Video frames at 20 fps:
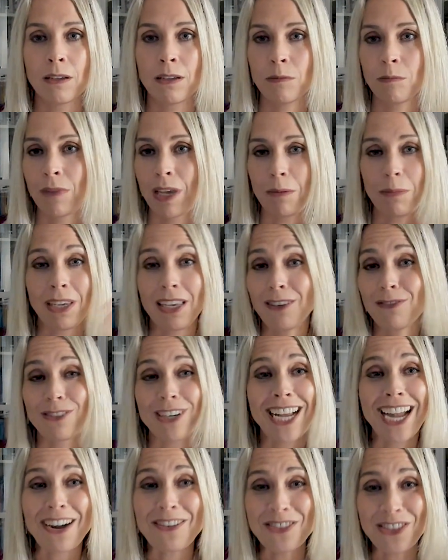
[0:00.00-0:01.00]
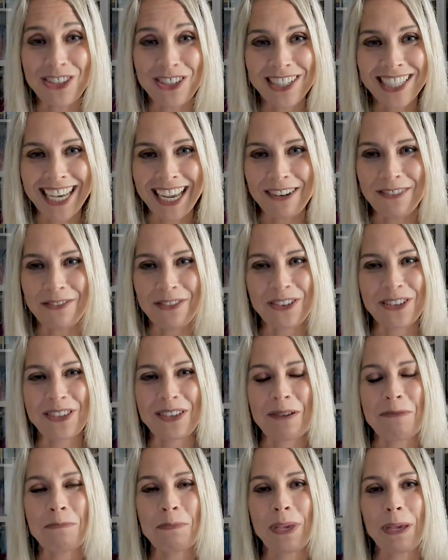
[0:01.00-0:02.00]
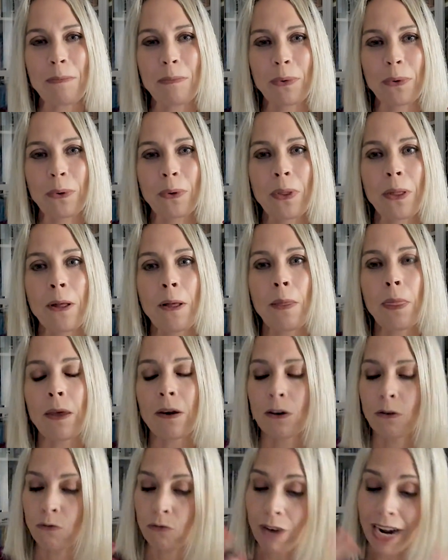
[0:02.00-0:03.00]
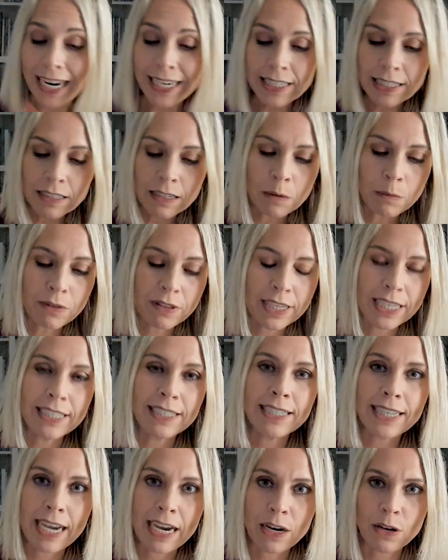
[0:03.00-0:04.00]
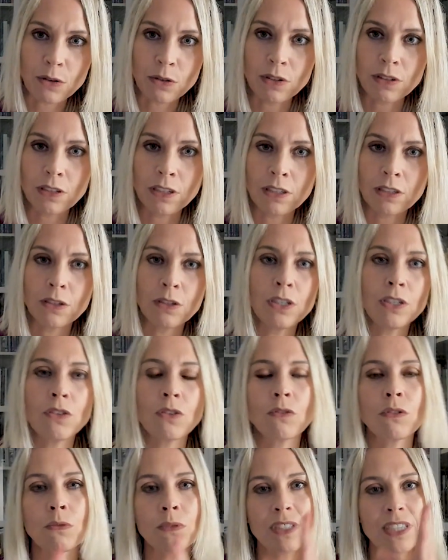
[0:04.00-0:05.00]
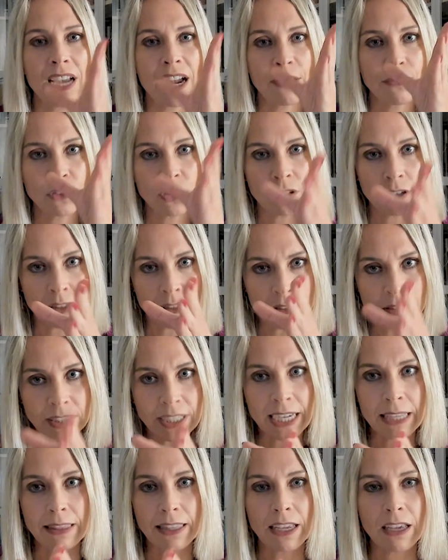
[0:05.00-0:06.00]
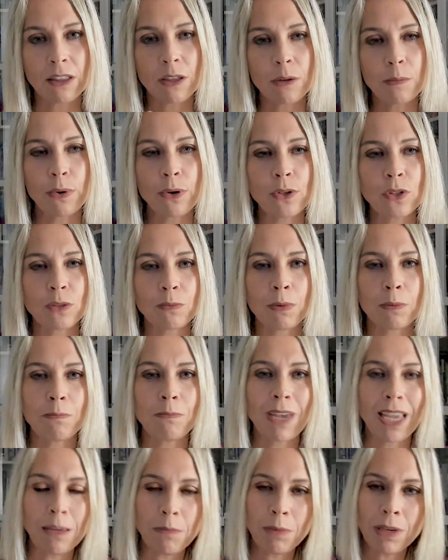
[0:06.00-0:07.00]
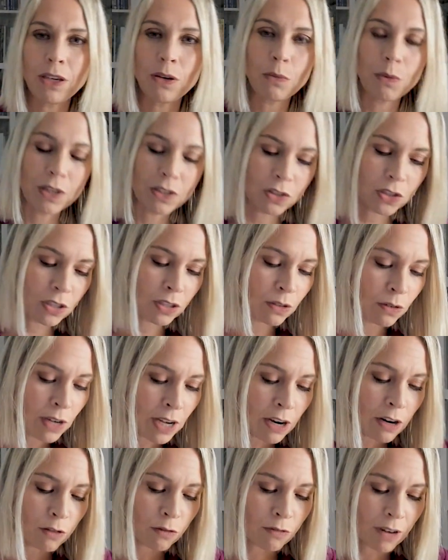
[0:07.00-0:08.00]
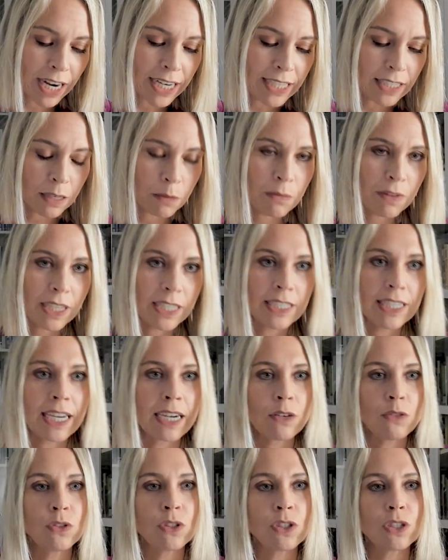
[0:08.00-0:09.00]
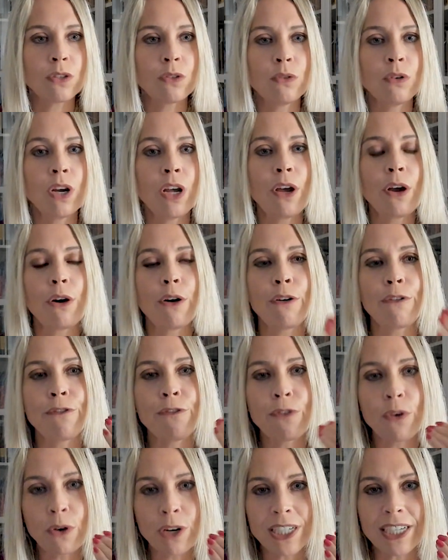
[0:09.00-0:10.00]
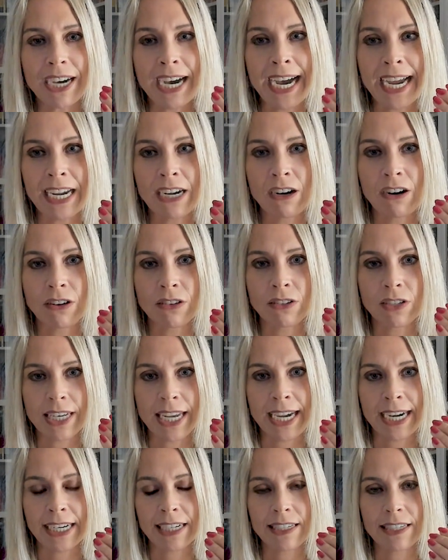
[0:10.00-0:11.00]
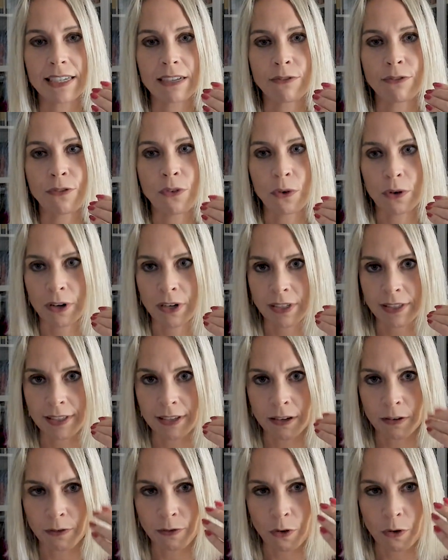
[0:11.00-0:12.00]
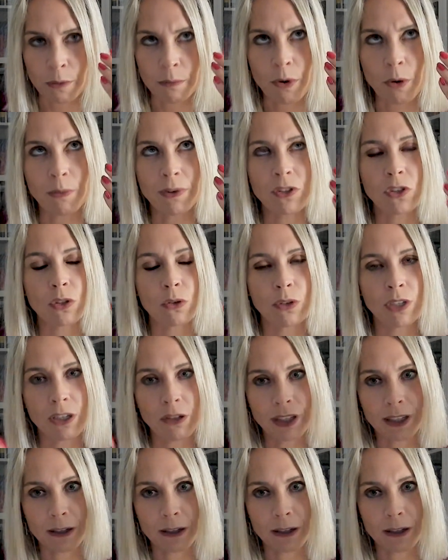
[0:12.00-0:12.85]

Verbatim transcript: Maybe even count to 10 for some people, write something down. You know, you don't always have to look at the other person, but maybe you want to write something down to avoid eye contact for a moment, so you